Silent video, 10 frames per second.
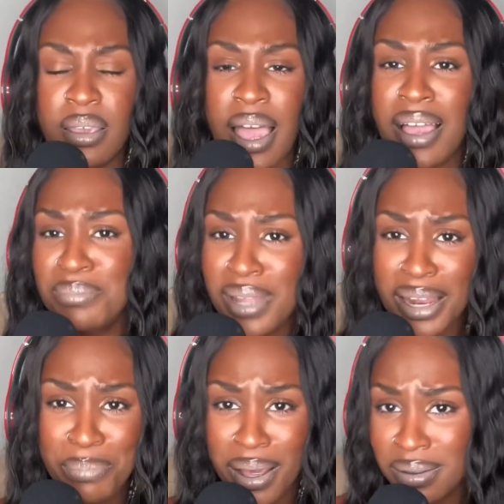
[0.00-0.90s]
I'm
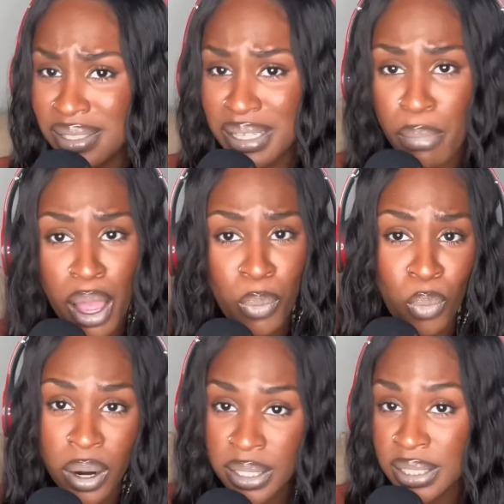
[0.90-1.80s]
not posting my
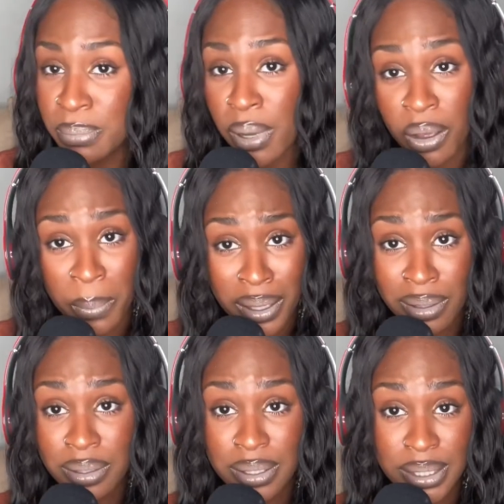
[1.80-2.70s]
worst
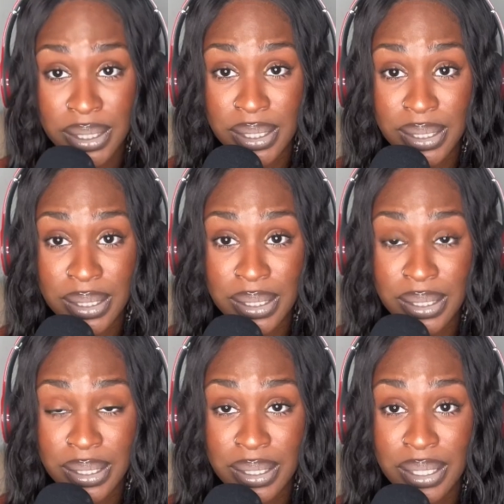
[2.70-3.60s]
moments,
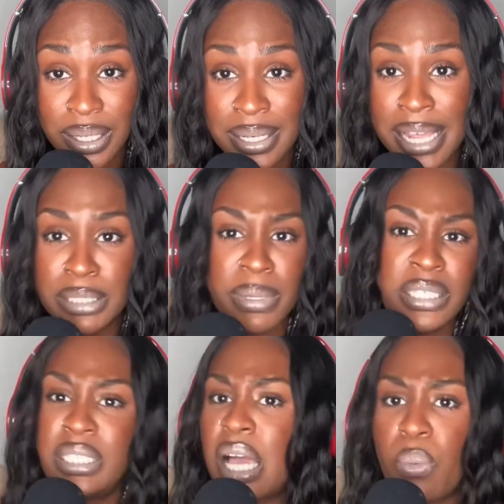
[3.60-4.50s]

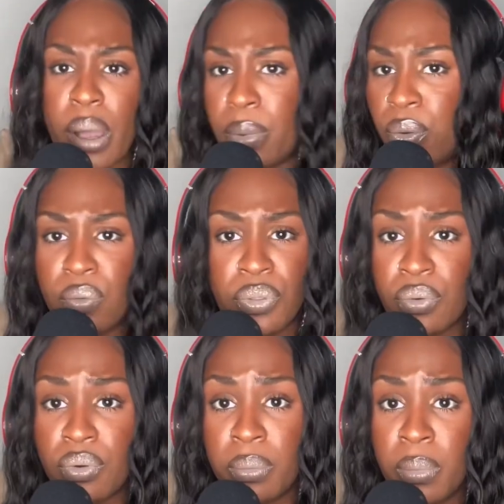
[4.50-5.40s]
especially not while I'm going
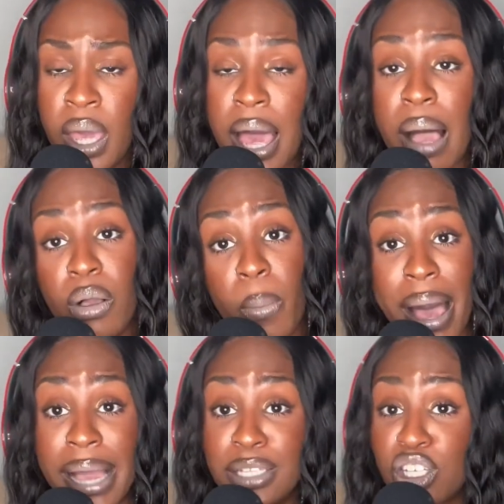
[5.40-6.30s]
through them. I'll go
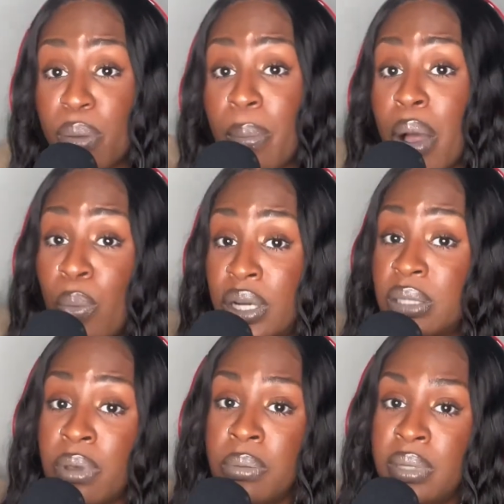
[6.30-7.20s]
back and talk about my
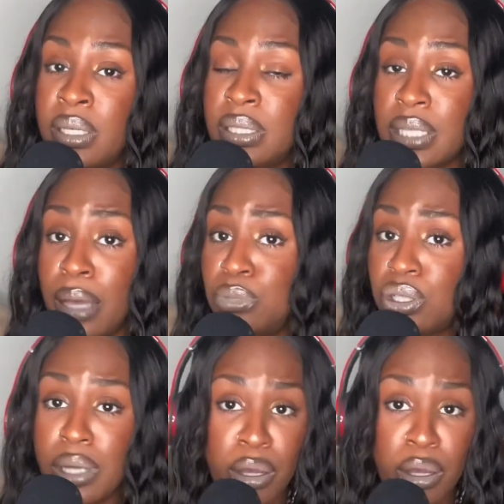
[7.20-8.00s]
worst moments. I'm sure